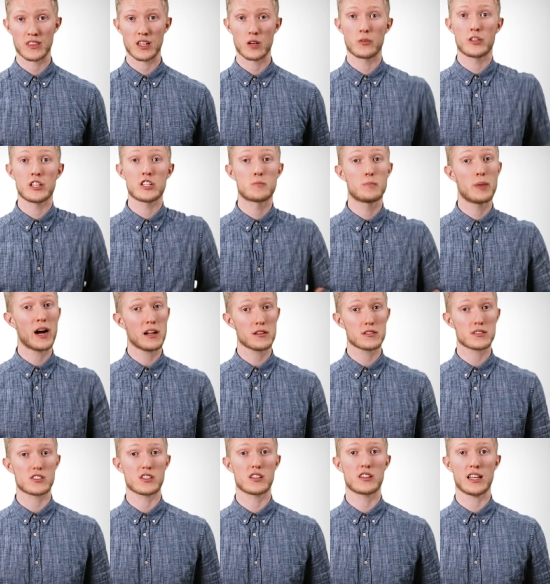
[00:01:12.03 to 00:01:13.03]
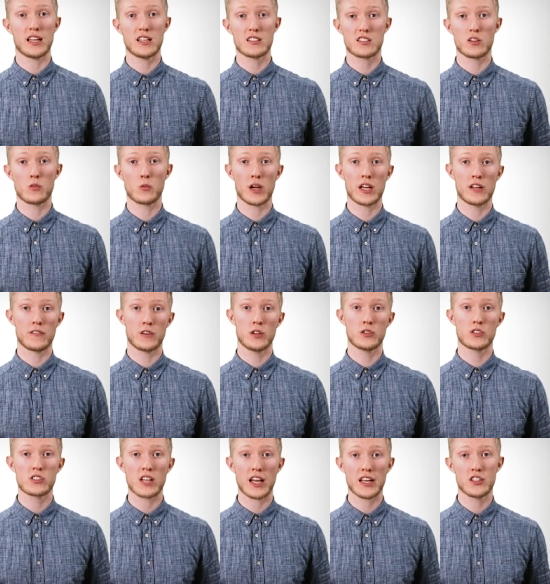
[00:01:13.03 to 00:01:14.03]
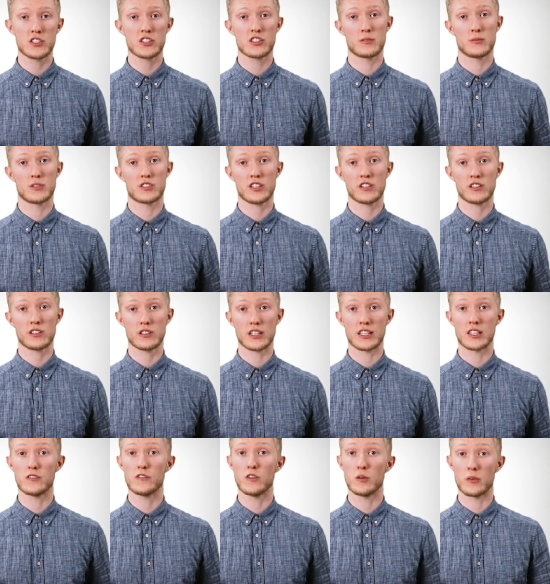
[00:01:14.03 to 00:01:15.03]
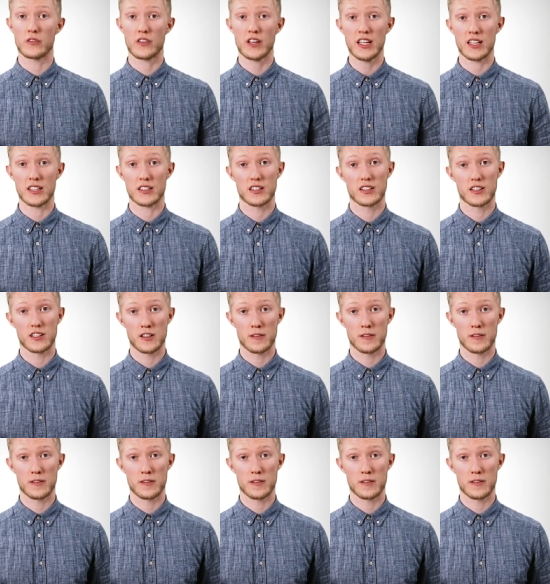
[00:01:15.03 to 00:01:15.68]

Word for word: With each bounce, the incident wave loses energy to the material in the form of heat.